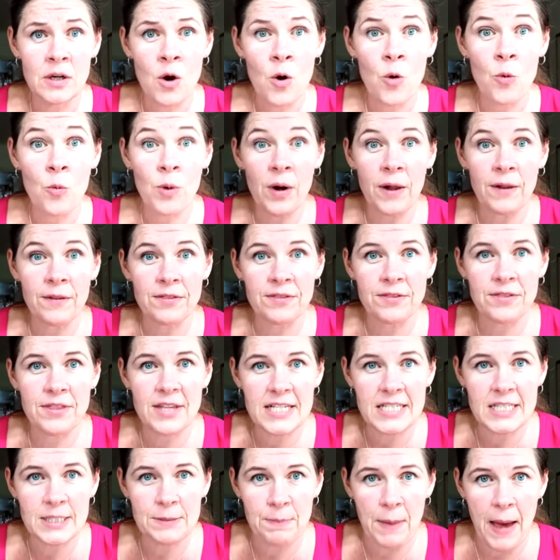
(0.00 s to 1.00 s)
Well,
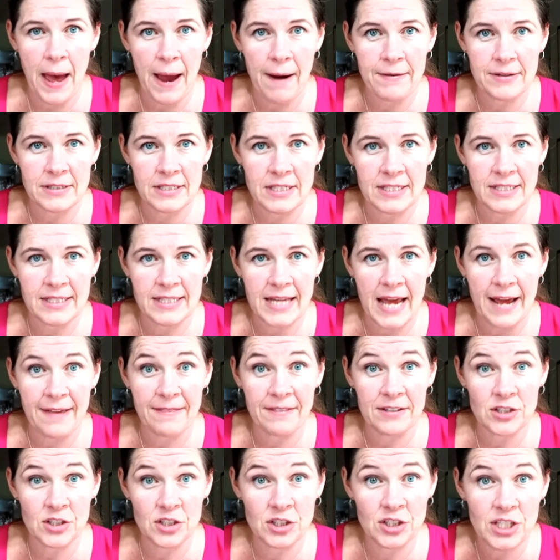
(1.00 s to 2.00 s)
this parent is saying
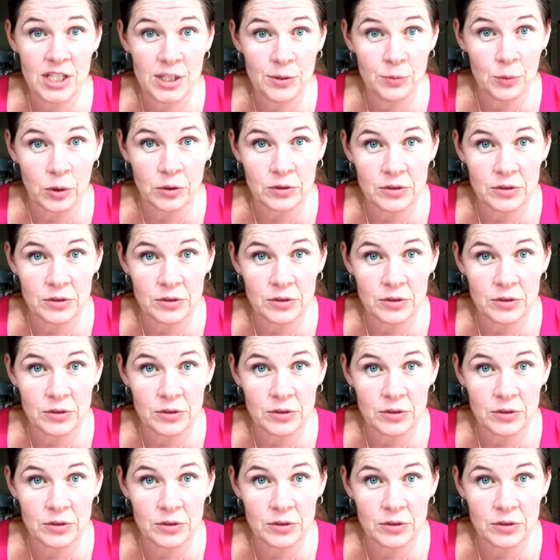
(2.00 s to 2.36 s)
that she